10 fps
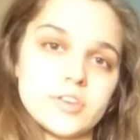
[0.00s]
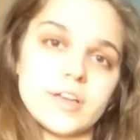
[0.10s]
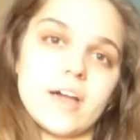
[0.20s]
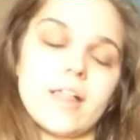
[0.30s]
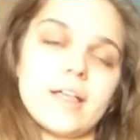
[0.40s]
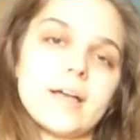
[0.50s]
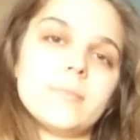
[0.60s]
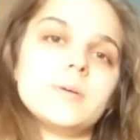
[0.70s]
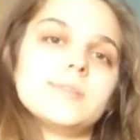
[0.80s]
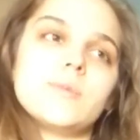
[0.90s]
and garlic I'm
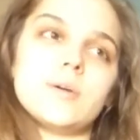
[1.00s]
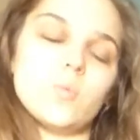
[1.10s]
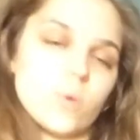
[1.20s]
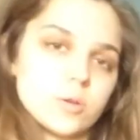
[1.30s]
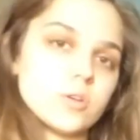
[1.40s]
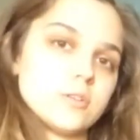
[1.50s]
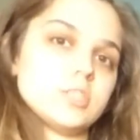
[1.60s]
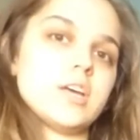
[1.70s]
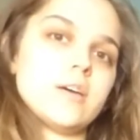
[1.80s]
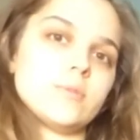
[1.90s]
going to add 1
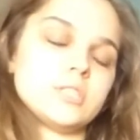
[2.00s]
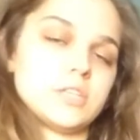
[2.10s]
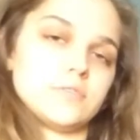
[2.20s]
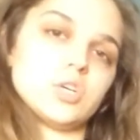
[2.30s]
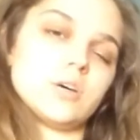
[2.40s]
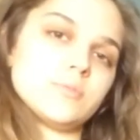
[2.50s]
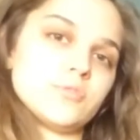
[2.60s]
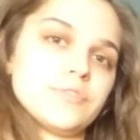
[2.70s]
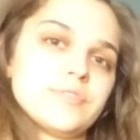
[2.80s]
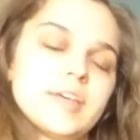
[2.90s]
courgette, which I've chopped
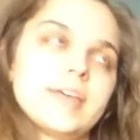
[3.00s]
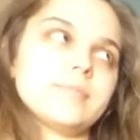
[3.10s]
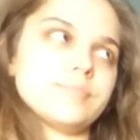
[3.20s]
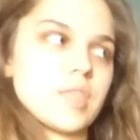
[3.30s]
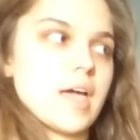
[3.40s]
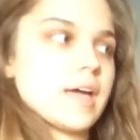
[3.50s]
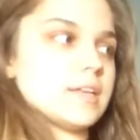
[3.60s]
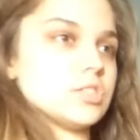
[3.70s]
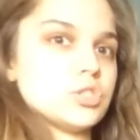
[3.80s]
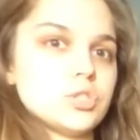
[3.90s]
roughly, and
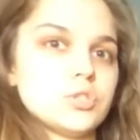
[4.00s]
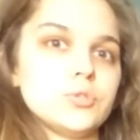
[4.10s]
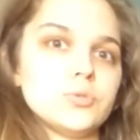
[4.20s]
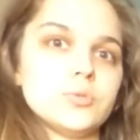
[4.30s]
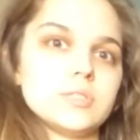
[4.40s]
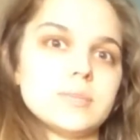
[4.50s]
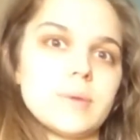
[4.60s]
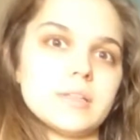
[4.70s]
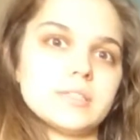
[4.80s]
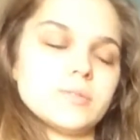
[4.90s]
2
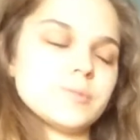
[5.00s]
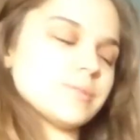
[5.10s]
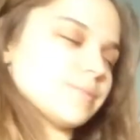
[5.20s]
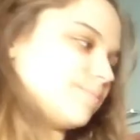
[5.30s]
tomatoes,